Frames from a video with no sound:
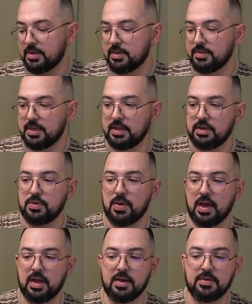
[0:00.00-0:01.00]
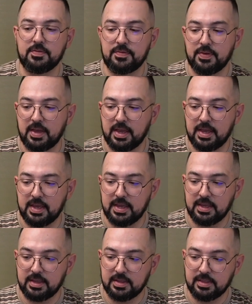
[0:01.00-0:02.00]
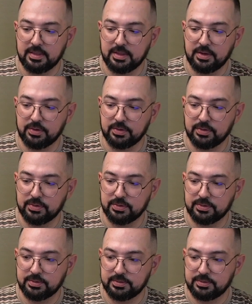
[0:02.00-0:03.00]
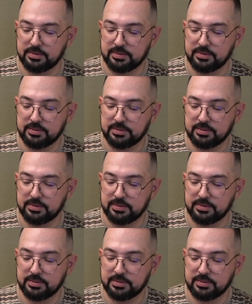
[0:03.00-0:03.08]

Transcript: Then you have a little,